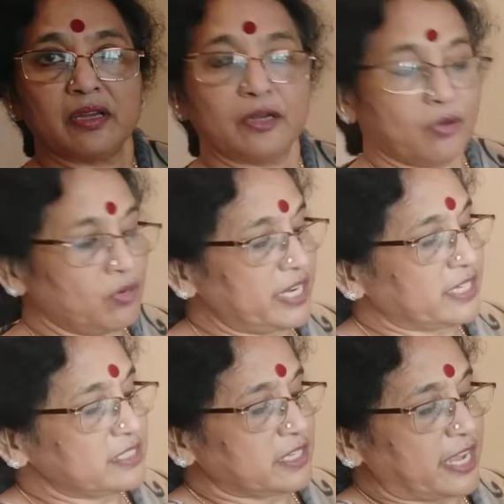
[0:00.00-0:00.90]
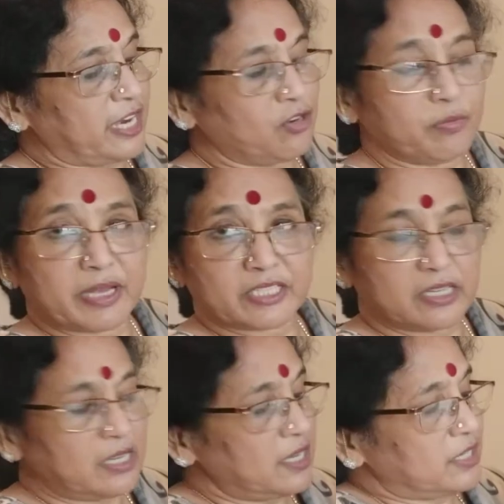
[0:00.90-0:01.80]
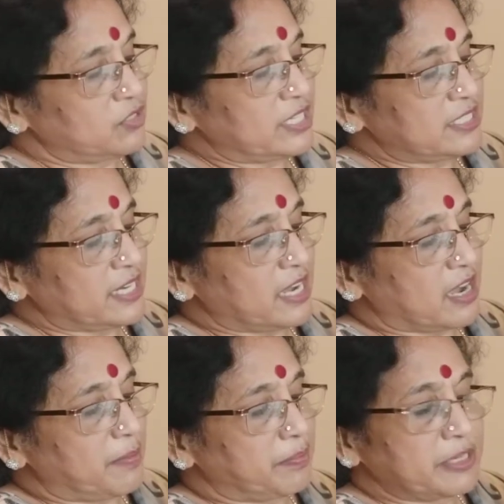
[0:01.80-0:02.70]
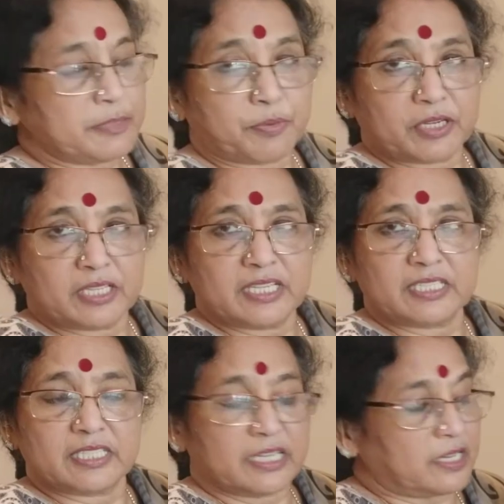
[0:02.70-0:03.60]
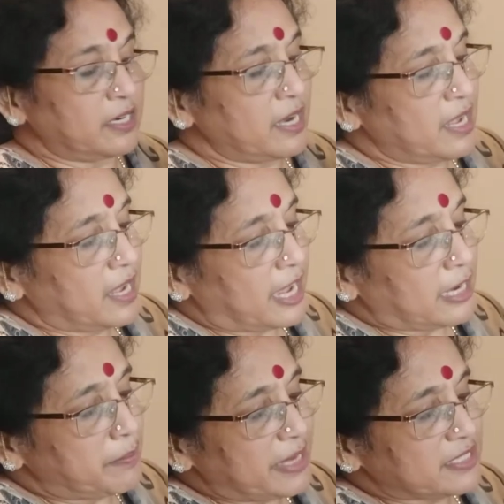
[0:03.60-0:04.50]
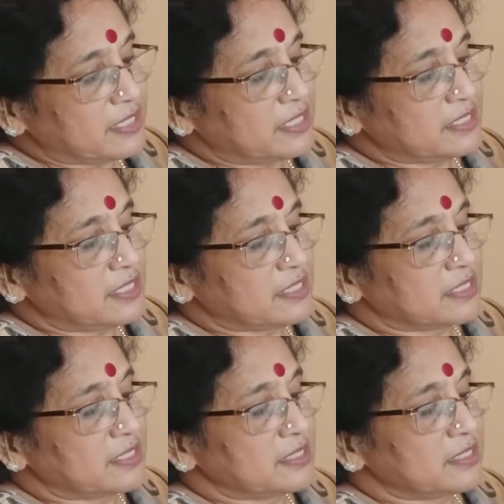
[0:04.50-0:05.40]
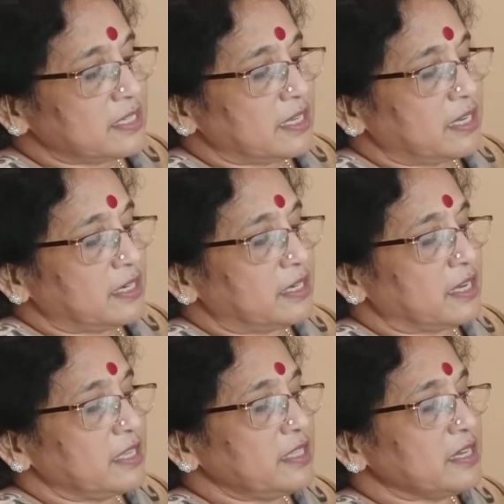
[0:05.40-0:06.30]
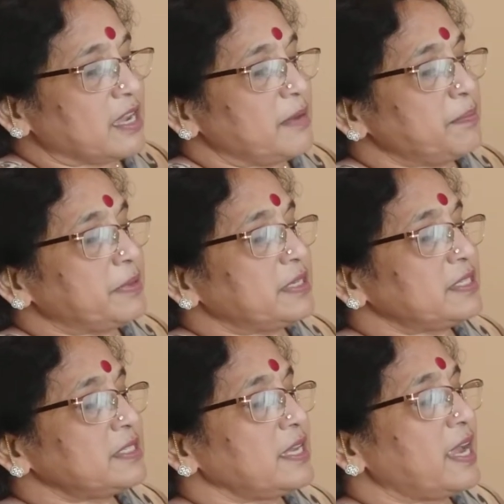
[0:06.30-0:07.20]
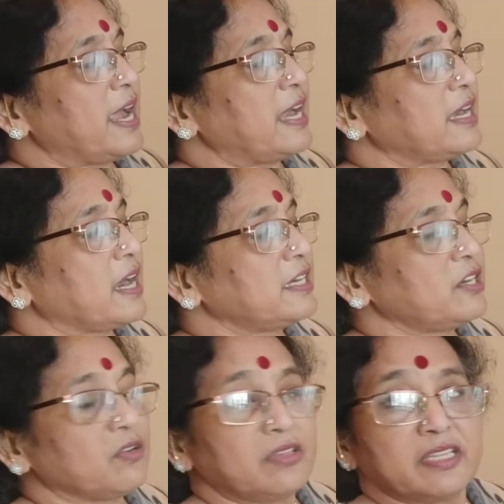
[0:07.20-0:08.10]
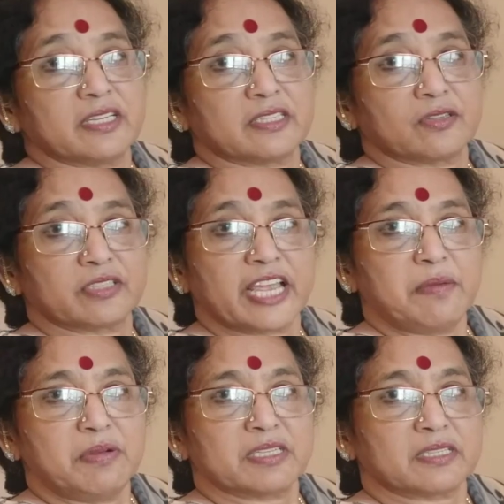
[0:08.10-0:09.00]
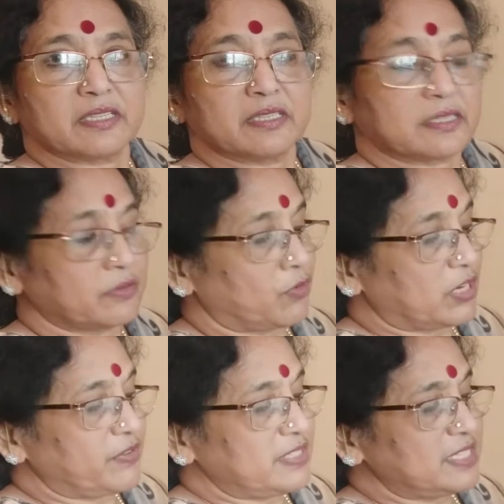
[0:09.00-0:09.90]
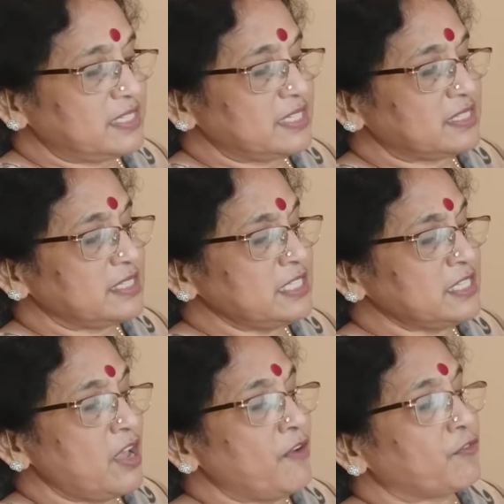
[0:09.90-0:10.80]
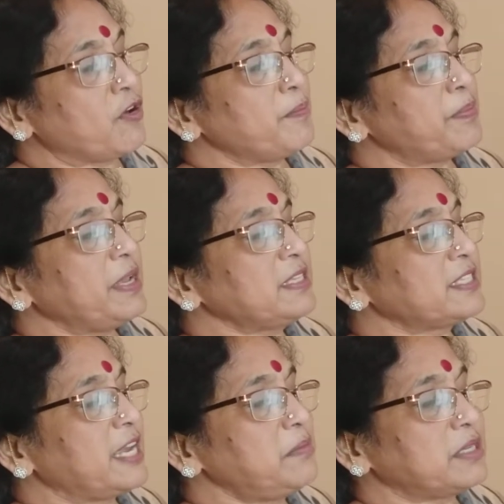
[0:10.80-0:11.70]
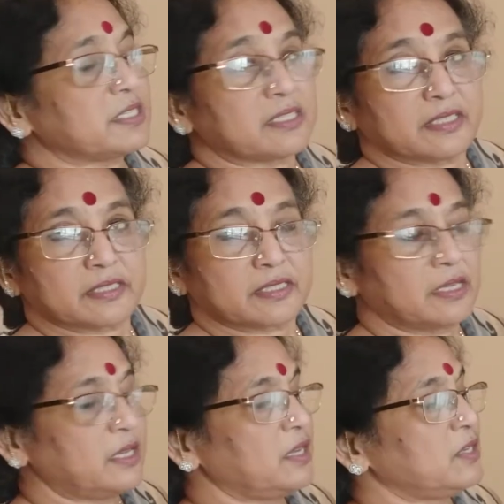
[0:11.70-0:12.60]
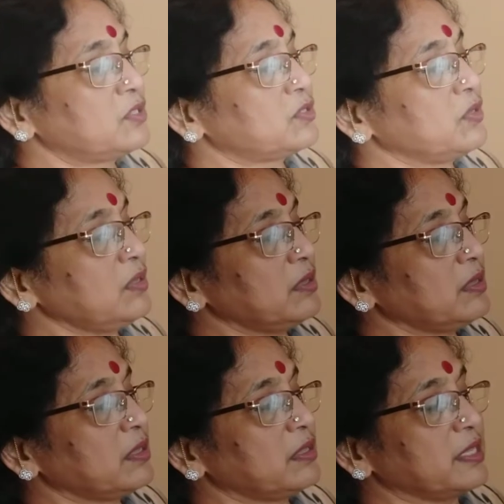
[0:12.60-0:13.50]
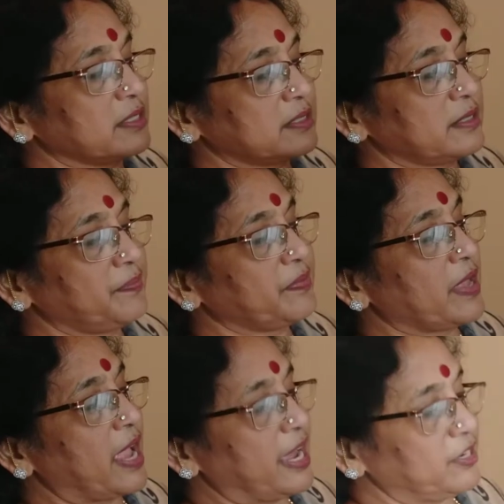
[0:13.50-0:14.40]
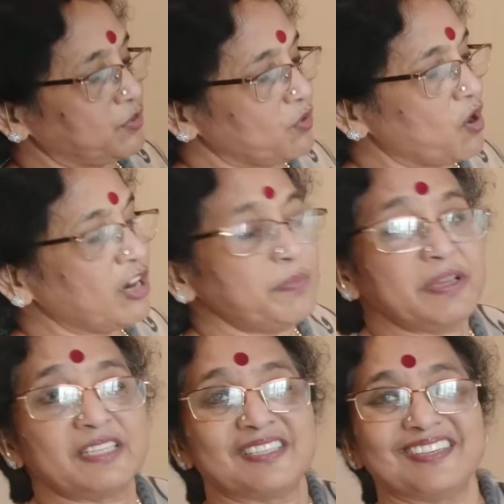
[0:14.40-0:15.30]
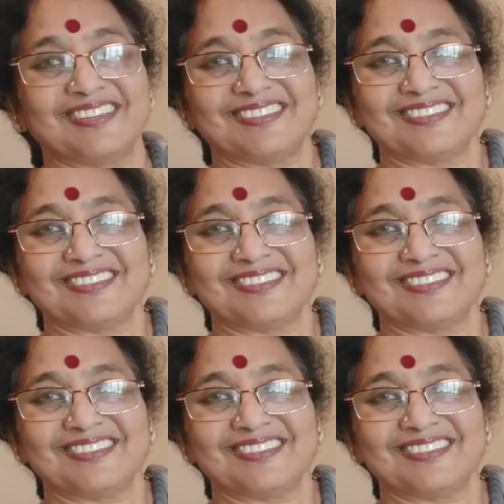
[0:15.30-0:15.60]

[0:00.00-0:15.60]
Don't take a scale to measure. Just take a compass, put it here and measure this distance. Turn the compass and cut it on this. So same distance. Whatever is this distance, from P same distance. So this. And you got BC.